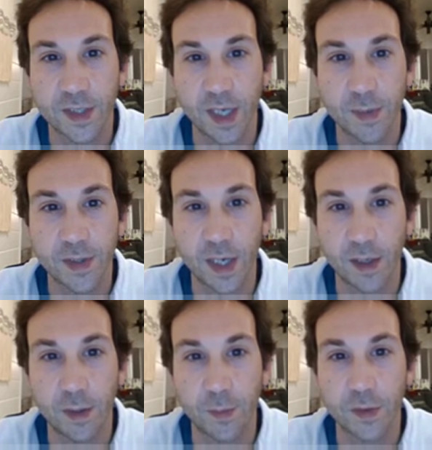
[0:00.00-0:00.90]
same
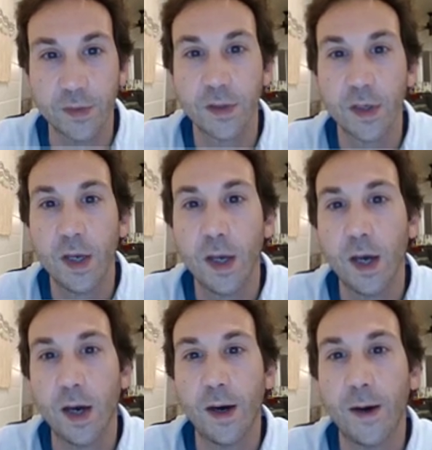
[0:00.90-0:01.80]
exact numbers
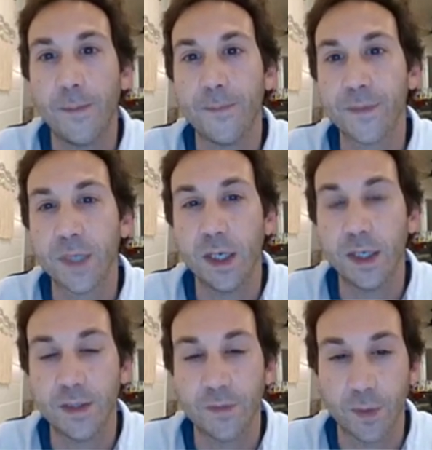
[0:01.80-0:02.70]
um,
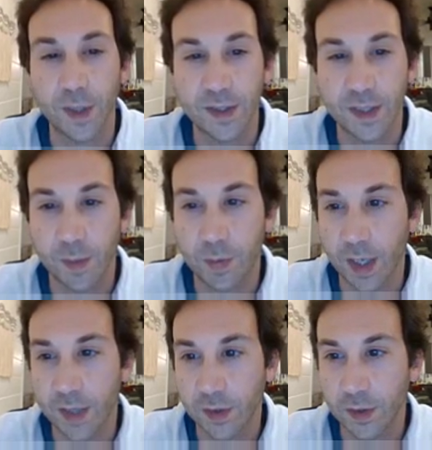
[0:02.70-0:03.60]
at different rates, and that
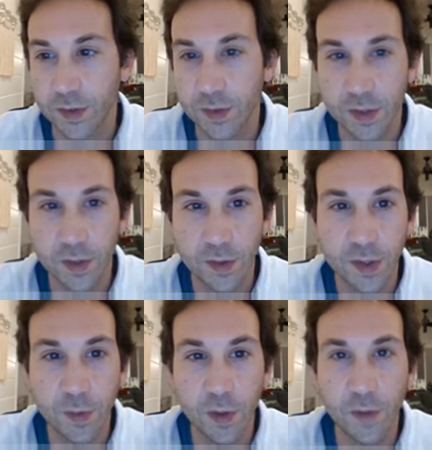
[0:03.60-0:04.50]
applies all. So, so there's
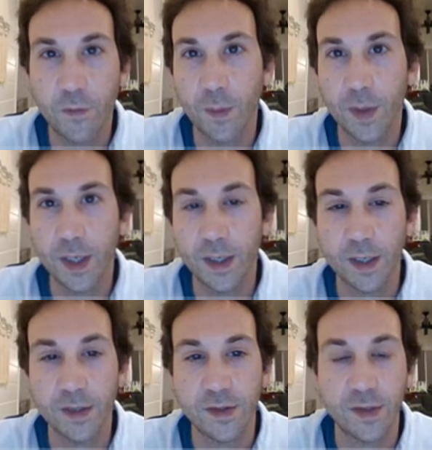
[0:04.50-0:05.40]
some uniformity and
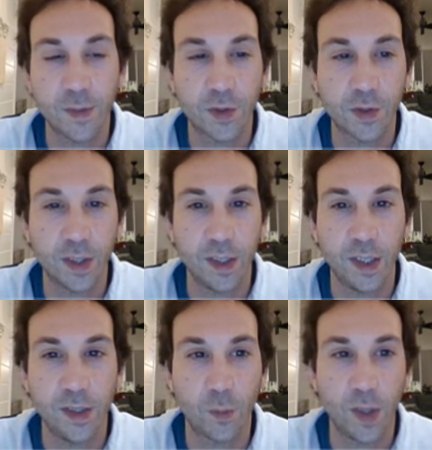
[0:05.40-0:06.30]
nice symmetry in,
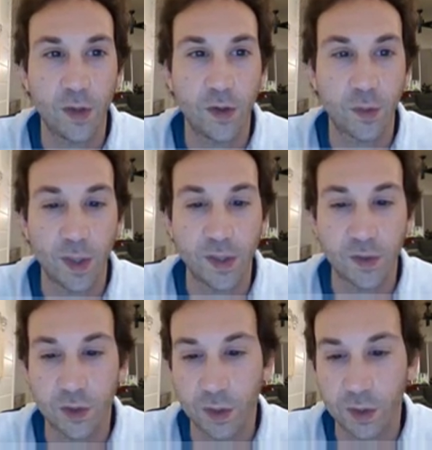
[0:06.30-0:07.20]
in the way that the rates are
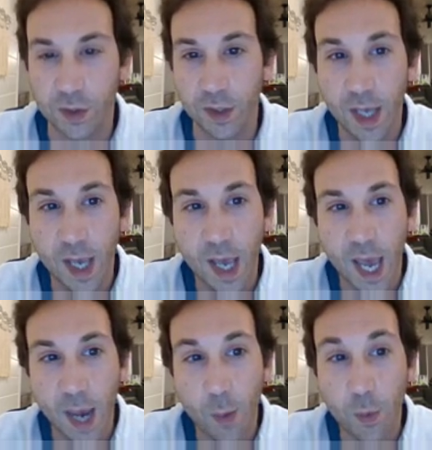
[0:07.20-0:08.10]
structured.
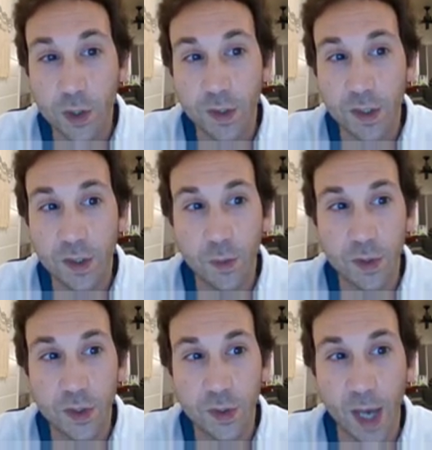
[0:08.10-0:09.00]
And what you can do
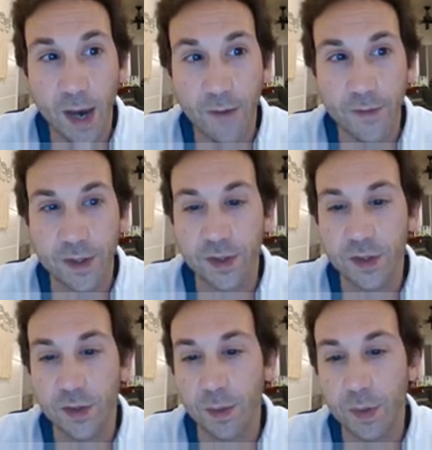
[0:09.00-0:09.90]
once you have this is
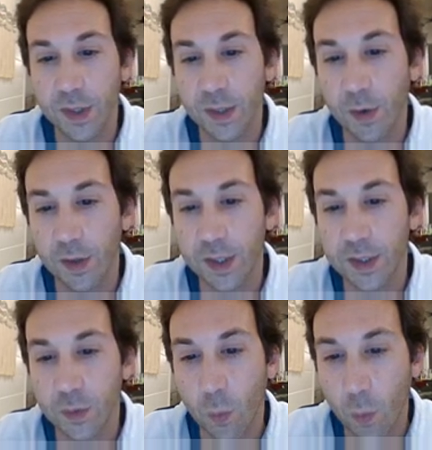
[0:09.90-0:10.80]
you can put them all
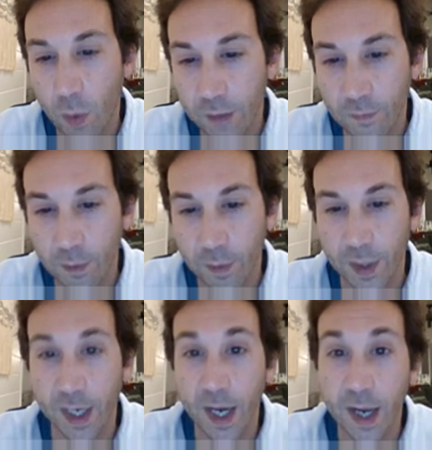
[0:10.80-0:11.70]
into one formula. And I